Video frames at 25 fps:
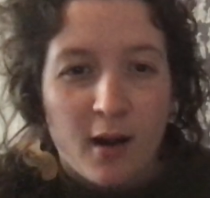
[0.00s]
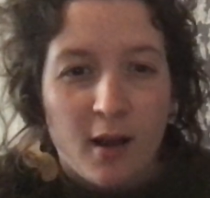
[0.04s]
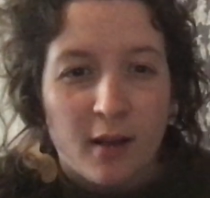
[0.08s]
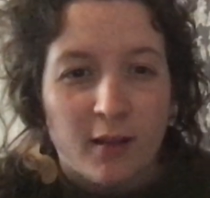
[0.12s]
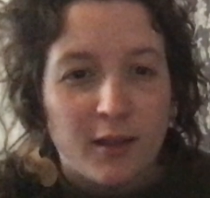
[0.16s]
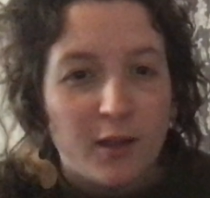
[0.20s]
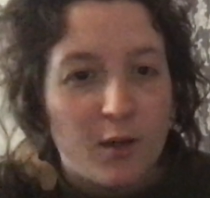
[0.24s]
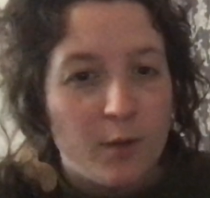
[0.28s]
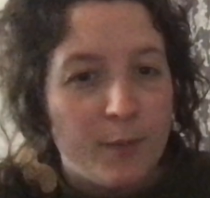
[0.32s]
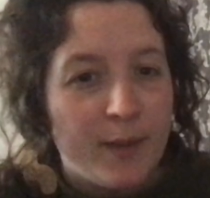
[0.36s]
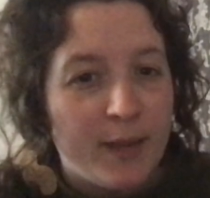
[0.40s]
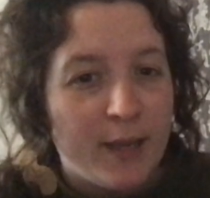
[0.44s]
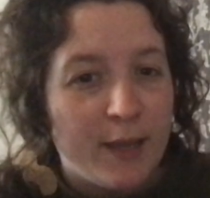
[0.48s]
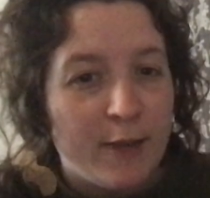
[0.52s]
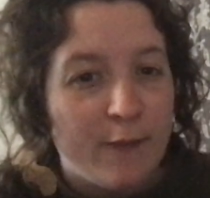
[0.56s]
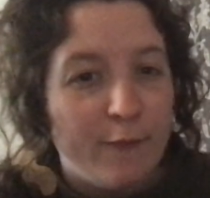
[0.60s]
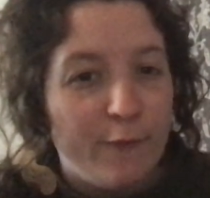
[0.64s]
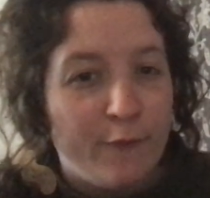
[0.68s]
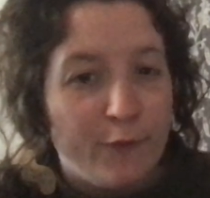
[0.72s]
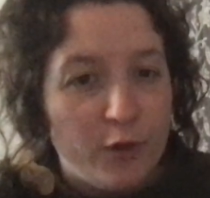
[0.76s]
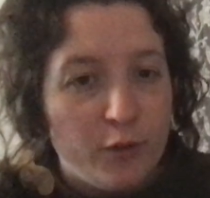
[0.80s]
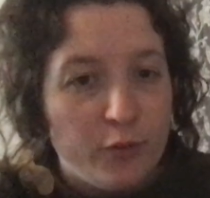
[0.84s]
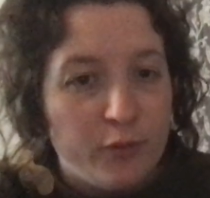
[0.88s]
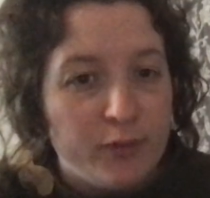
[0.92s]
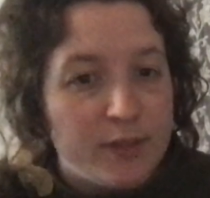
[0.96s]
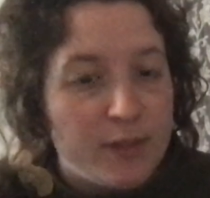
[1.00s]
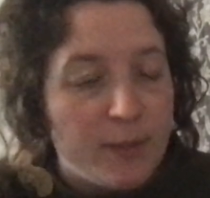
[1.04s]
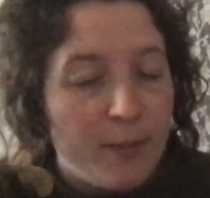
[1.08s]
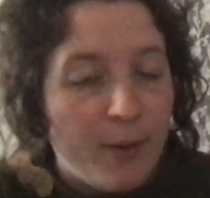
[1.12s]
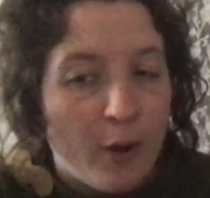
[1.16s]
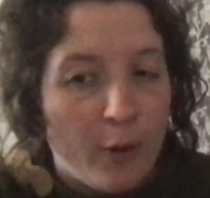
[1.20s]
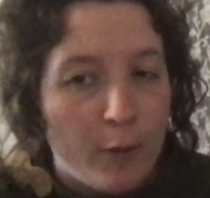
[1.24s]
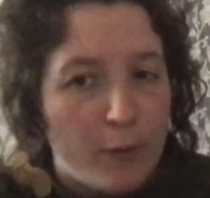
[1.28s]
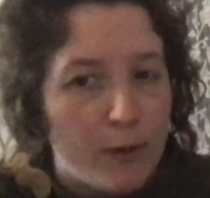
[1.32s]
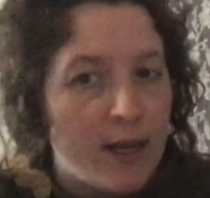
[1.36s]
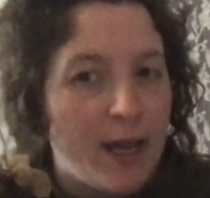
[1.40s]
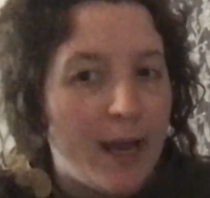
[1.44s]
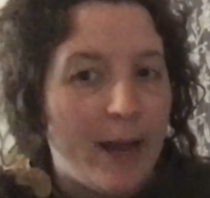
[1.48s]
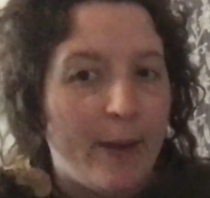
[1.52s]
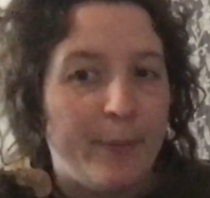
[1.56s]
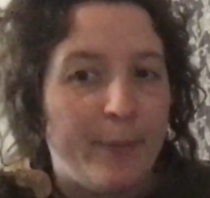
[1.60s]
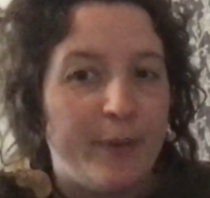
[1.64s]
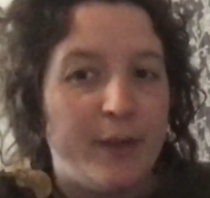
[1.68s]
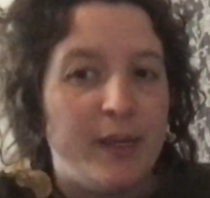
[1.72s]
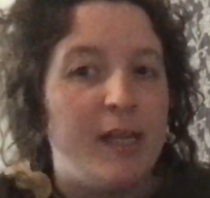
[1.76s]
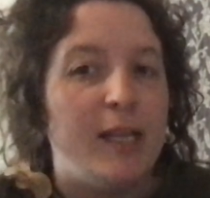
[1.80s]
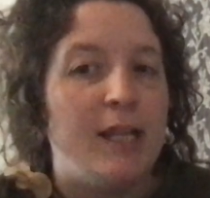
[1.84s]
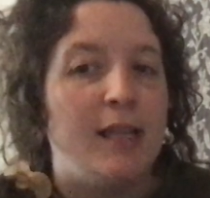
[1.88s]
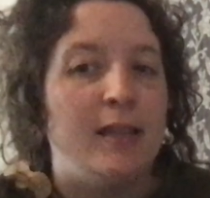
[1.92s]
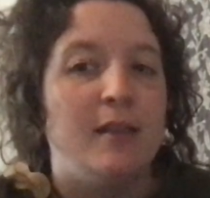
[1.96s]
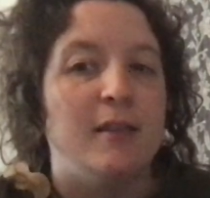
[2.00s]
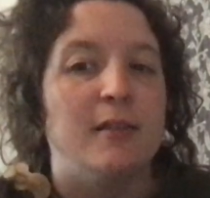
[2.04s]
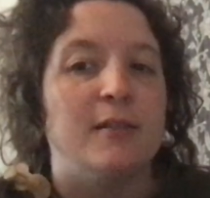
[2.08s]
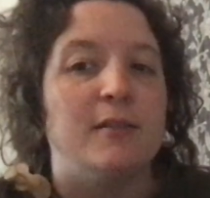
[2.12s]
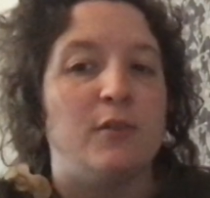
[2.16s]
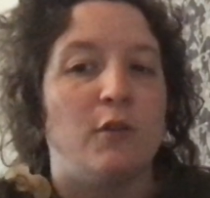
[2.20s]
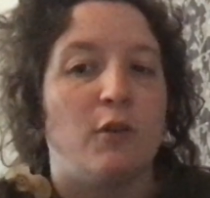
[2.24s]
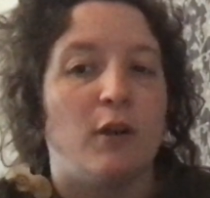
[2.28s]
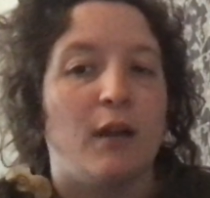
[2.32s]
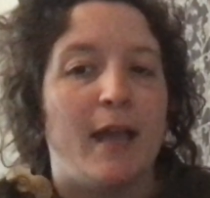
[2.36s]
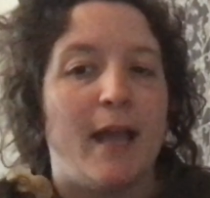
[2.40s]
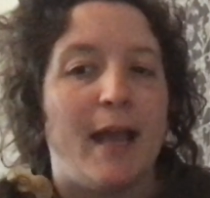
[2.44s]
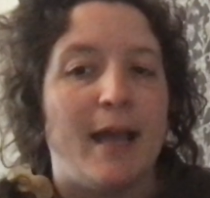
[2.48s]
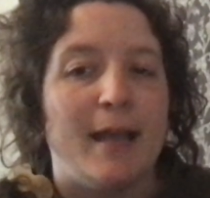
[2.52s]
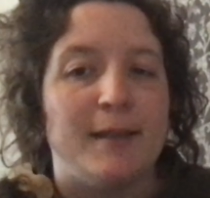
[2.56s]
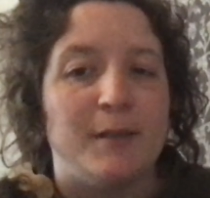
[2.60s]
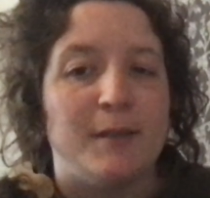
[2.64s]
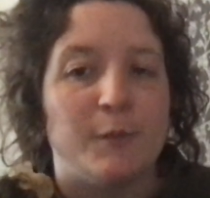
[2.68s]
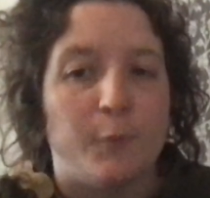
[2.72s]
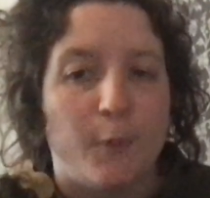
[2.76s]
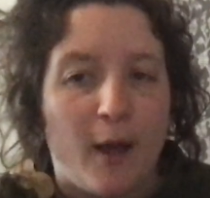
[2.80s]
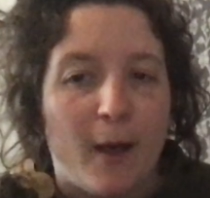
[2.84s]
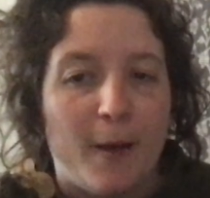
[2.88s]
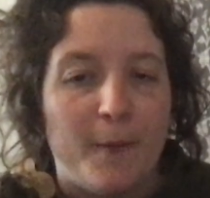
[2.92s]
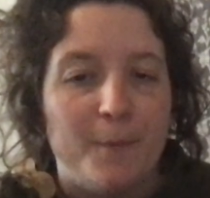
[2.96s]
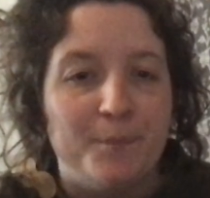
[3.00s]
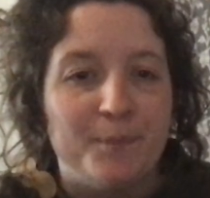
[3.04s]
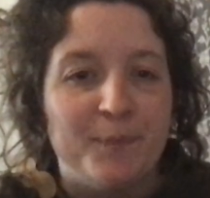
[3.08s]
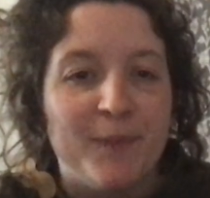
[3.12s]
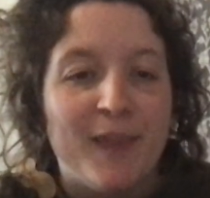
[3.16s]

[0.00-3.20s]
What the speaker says: a little bit confused about what happened in the story as well.